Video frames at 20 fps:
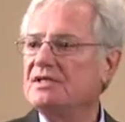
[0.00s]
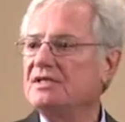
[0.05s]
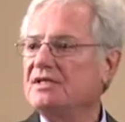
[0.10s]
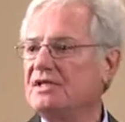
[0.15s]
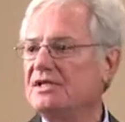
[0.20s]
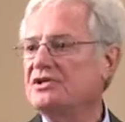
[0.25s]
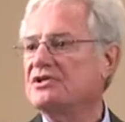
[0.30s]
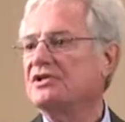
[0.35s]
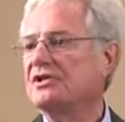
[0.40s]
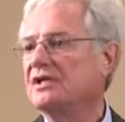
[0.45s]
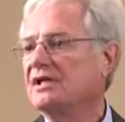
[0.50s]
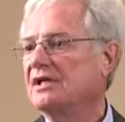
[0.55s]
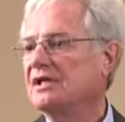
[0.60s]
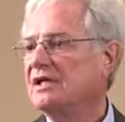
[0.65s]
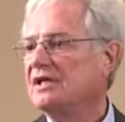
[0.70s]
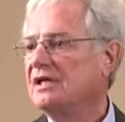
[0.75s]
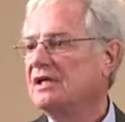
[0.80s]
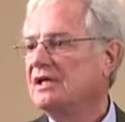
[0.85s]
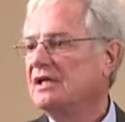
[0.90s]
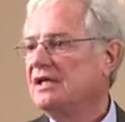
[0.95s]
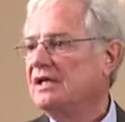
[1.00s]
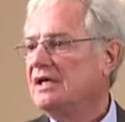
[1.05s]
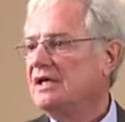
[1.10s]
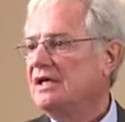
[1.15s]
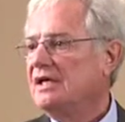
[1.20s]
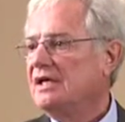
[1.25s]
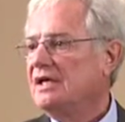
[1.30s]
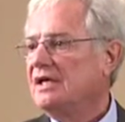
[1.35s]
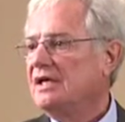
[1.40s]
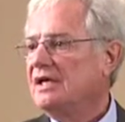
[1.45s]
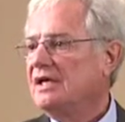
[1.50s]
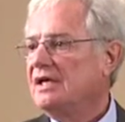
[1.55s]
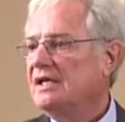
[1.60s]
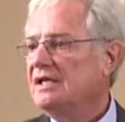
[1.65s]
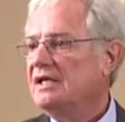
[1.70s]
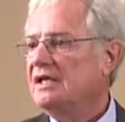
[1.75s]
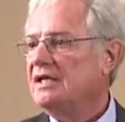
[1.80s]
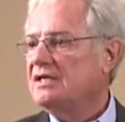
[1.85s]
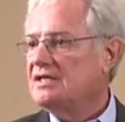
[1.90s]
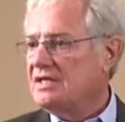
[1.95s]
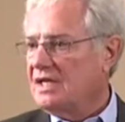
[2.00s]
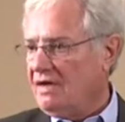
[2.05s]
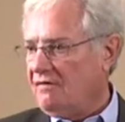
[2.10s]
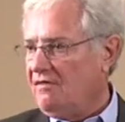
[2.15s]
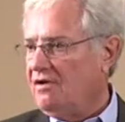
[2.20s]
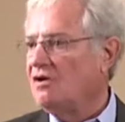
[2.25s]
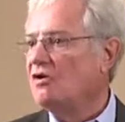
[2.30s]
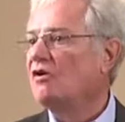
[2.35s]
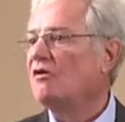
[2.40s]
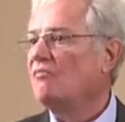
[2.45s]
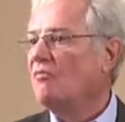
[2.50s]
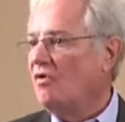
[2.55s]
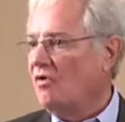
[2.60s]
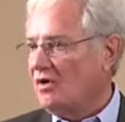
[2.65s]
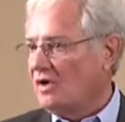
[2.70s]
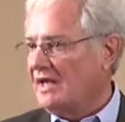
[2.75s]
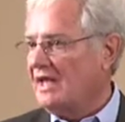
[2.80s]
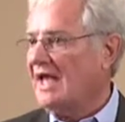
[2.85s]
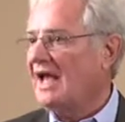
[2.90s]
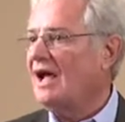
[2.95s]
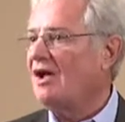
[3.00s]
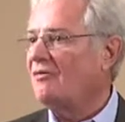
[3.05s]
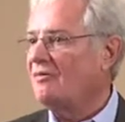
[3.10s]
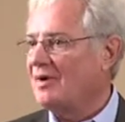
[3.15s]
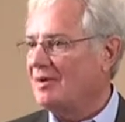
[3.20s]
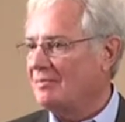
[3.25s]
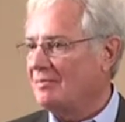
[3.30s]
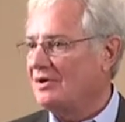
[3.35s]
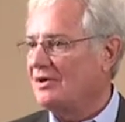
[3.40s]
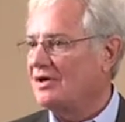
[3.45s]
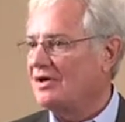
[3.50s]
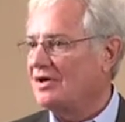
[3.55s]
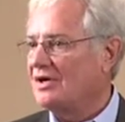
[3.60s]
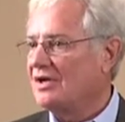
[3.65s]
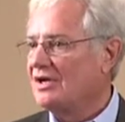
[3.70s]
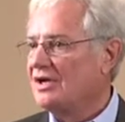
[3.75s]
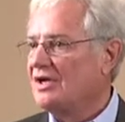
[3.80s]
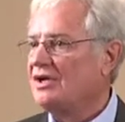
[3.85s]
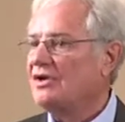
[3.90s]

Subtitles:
addition that is giving her more calorie burn.